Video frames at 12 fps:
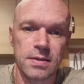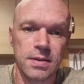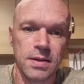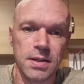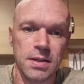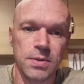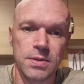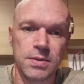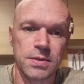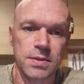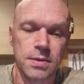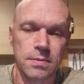He
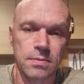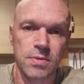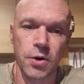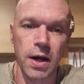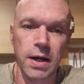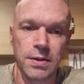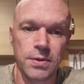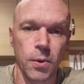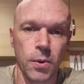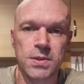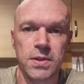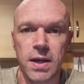was great
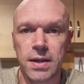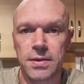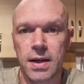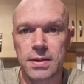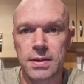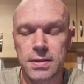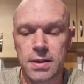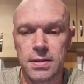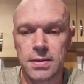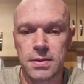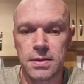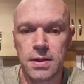towards the end of last
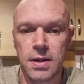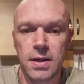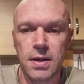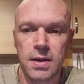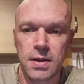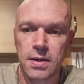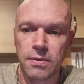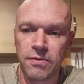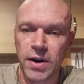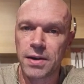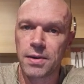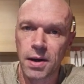season.
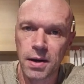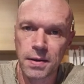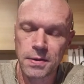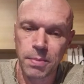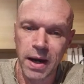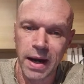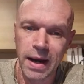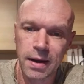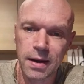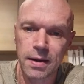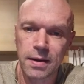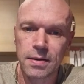Van Dijk's
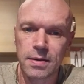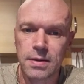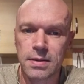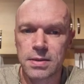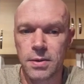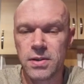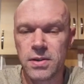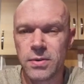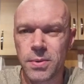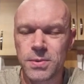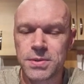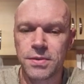back, so
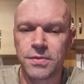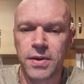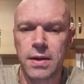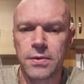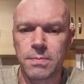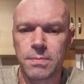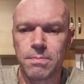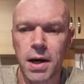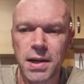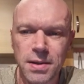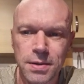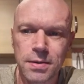Liverpool's defence
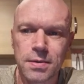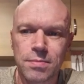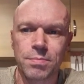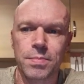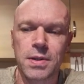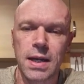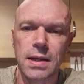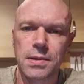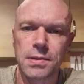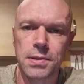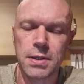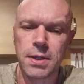might
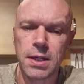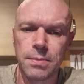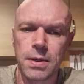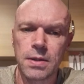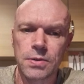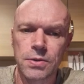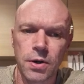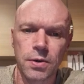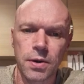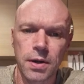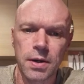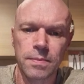potentially be a bit
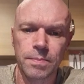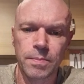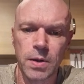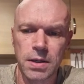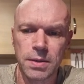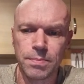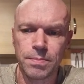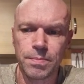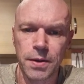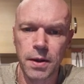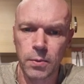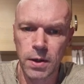stronger
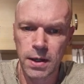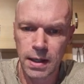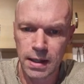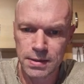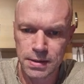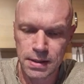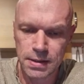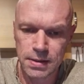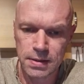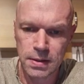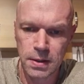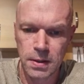than they were last season.